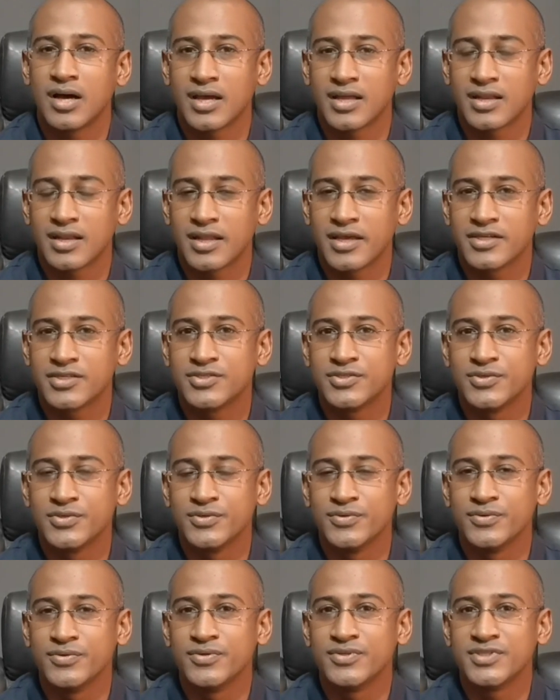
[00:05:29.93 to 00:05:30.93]
I'd like
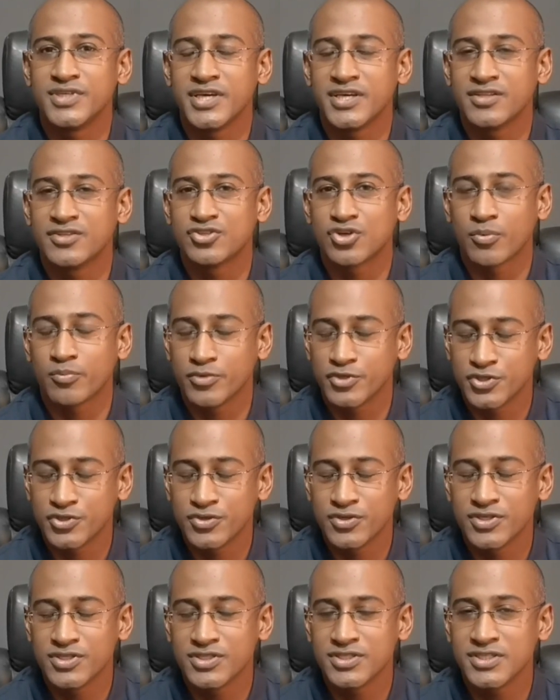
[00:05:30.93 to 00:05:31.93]
to take this
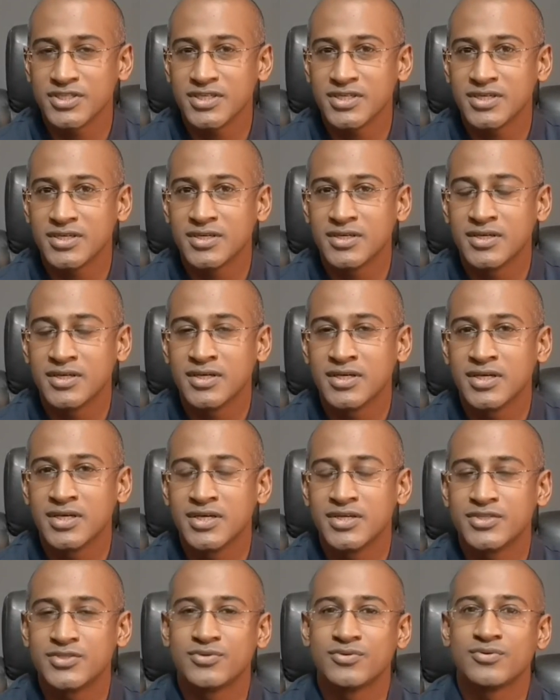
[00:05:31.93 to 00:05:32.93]
opportunity
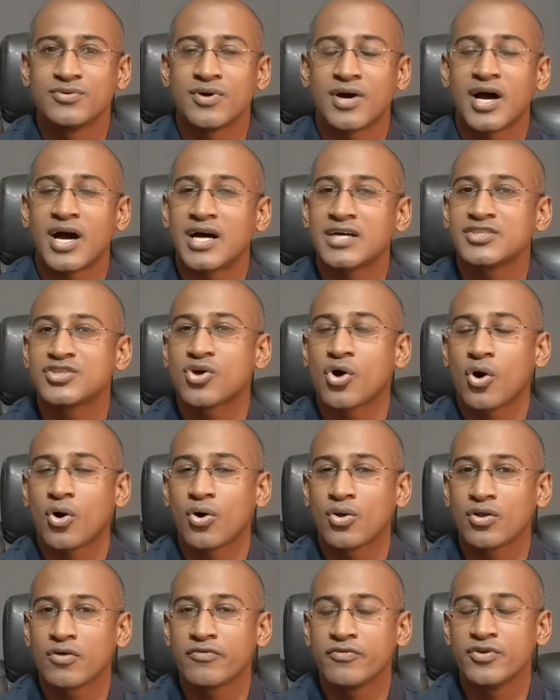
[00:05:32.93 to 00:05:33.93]
to ask
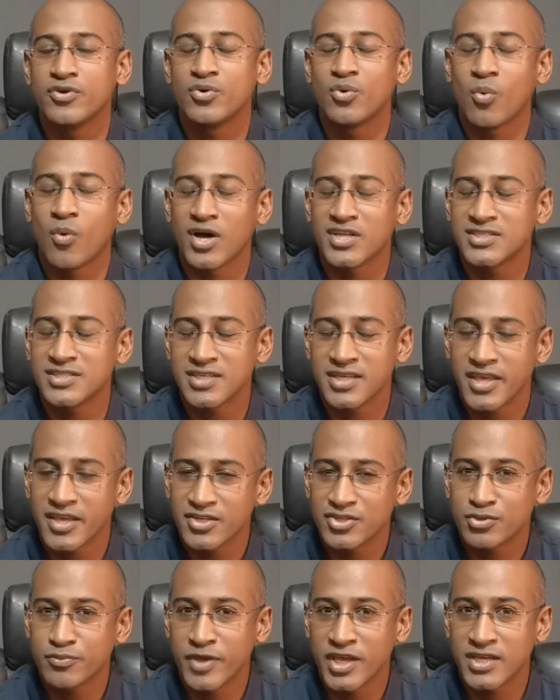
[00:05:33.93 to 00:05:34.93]
all of you once
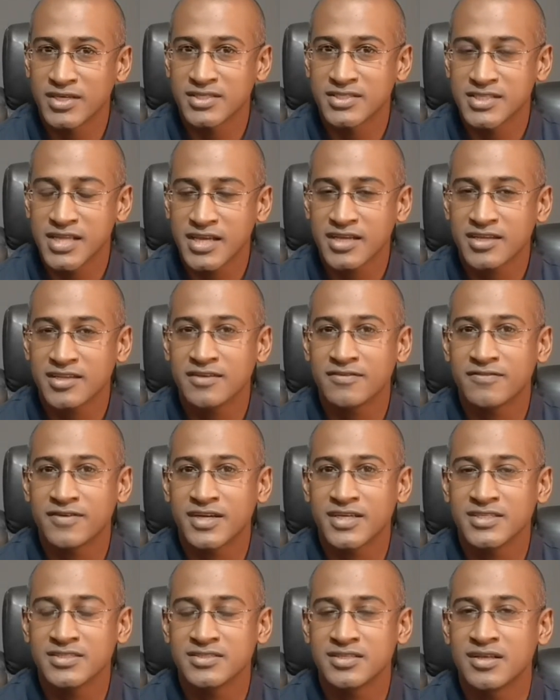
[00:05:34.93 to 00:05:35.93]
again to make a
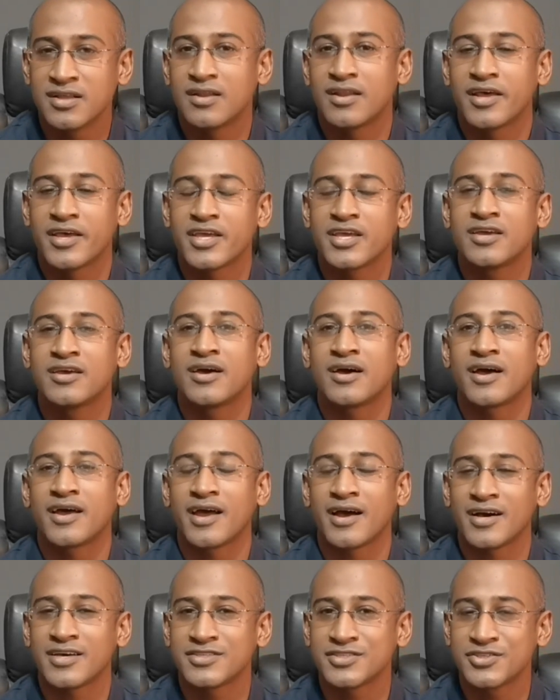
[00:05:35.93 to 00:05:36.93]
sacrifice, like I
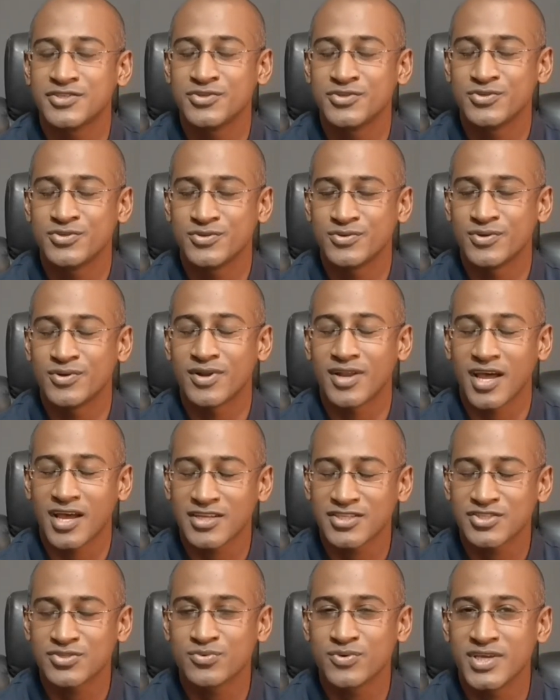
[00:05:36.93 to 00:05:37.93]
asked you to
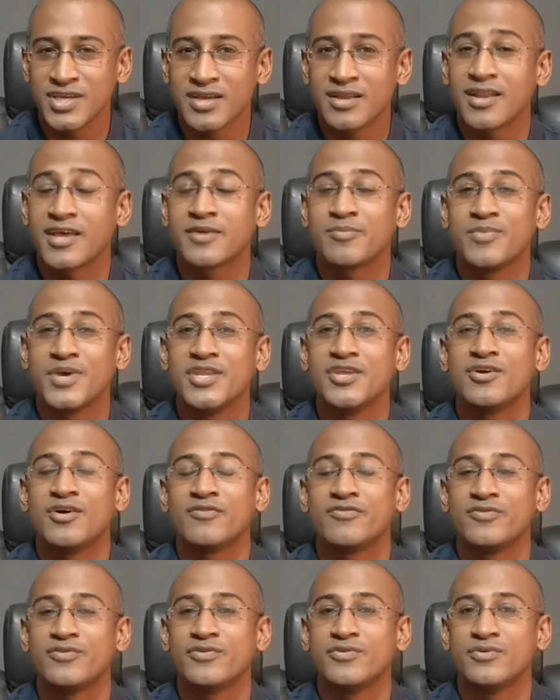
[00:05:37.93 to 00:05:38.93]
last week, like many
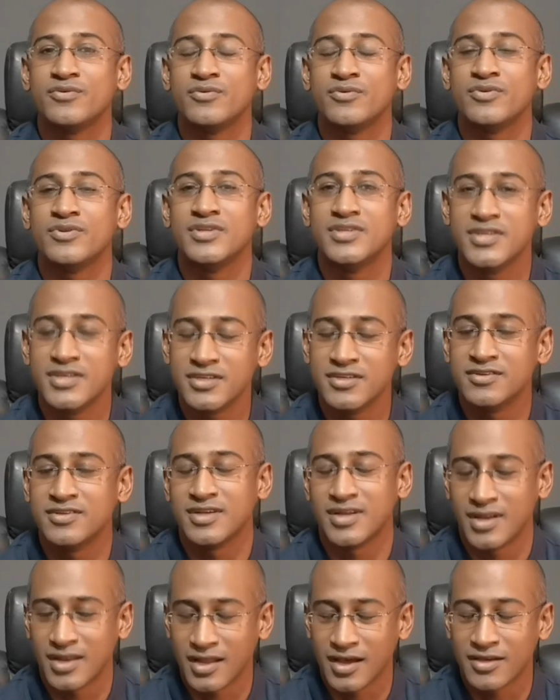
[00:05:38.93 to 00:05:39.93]
of you did
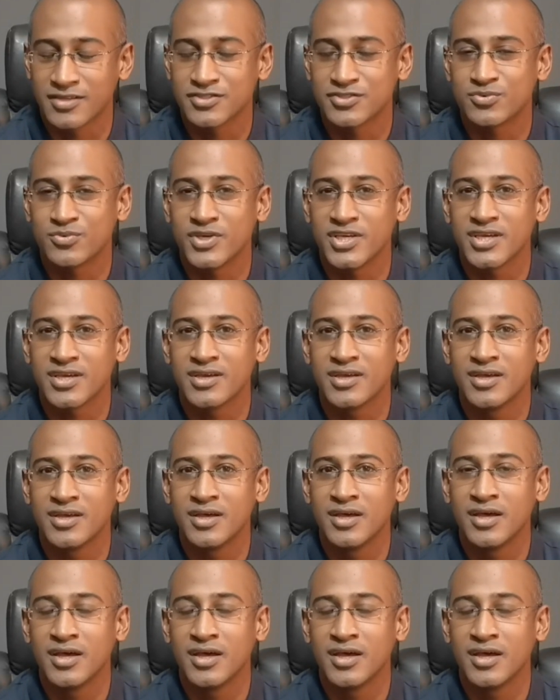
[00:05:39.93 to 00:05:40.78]
last week.